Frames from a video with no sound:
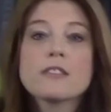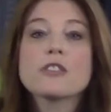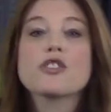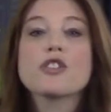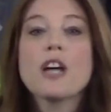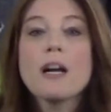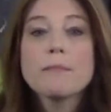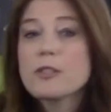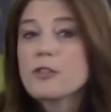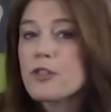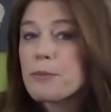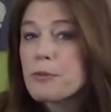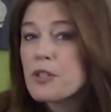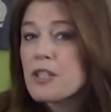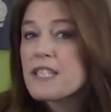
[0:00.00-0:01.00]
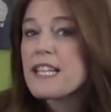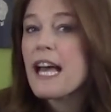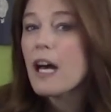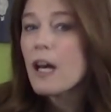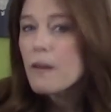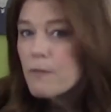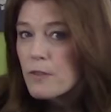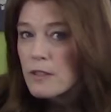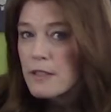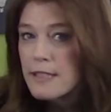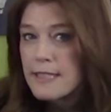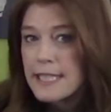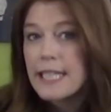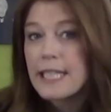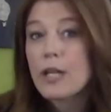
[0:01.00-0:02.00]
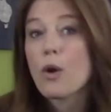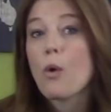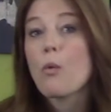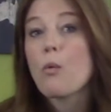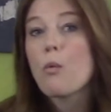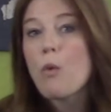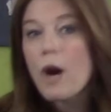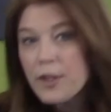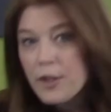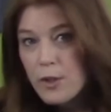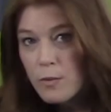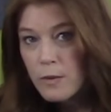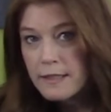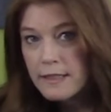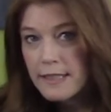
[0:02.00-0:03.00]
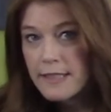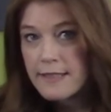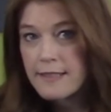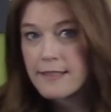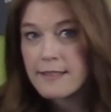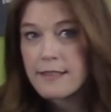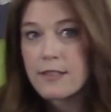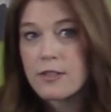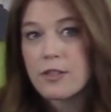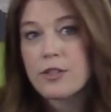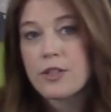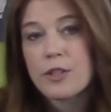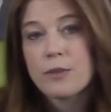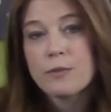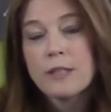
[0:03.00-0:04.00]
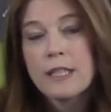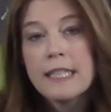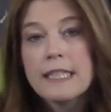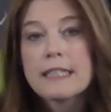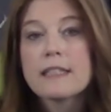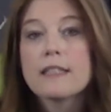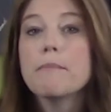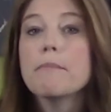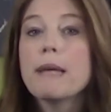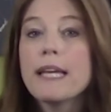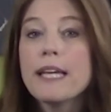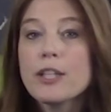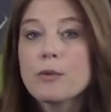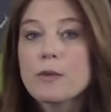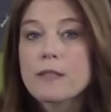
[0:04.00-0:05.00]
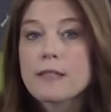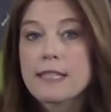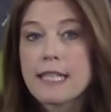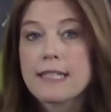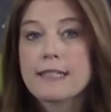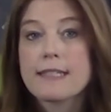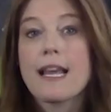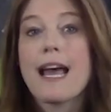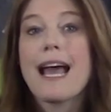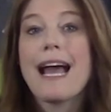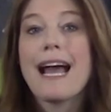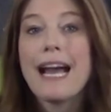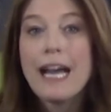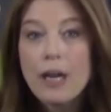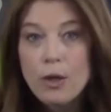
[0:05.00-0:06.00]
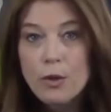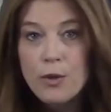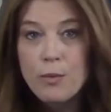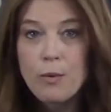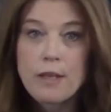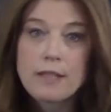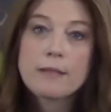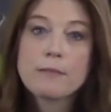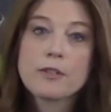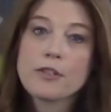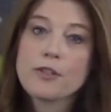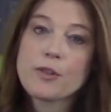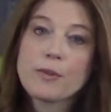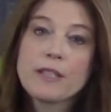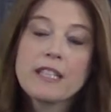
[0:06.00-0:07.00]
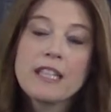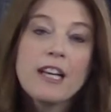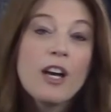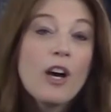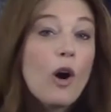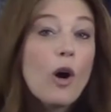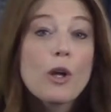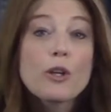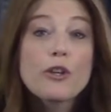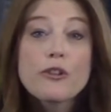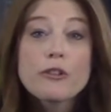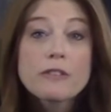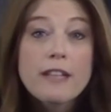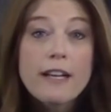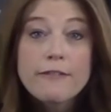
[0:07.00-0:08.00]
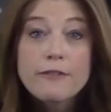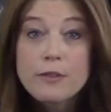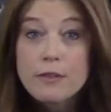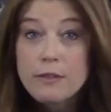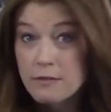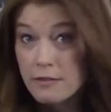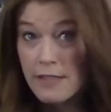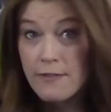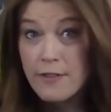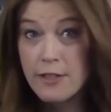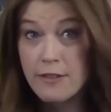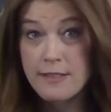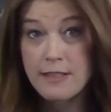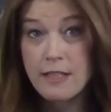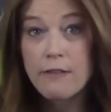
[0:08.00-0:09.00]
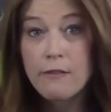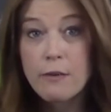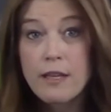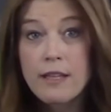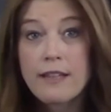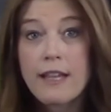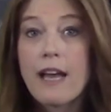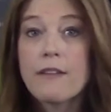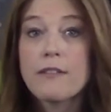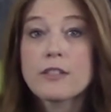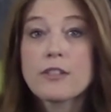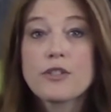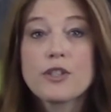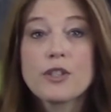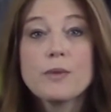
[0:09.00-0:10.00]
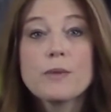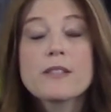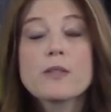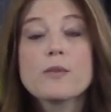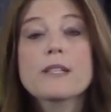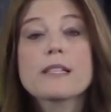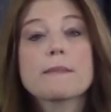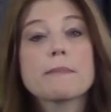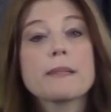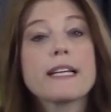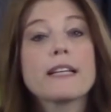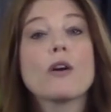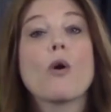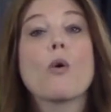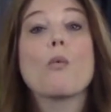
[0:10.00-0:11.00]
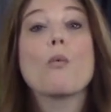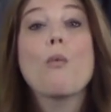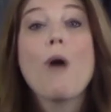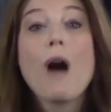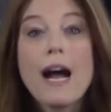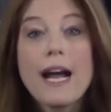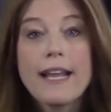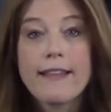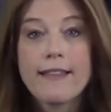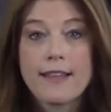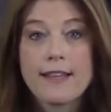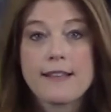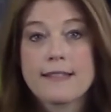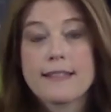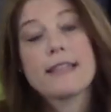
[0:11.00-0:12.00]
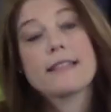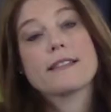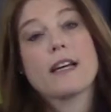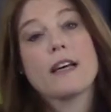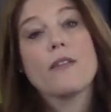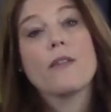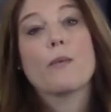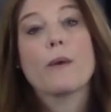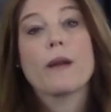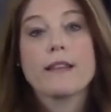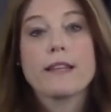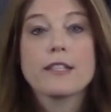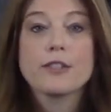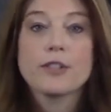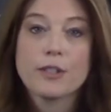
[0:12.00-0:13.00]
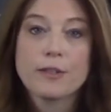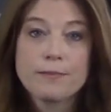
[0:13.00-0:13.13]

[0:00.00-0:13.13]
job description is helpful in stating what you want the assistant to do. The manual states how you want them to do it. All you're left leaving yourself with having to do is to explain why things get done the way they do.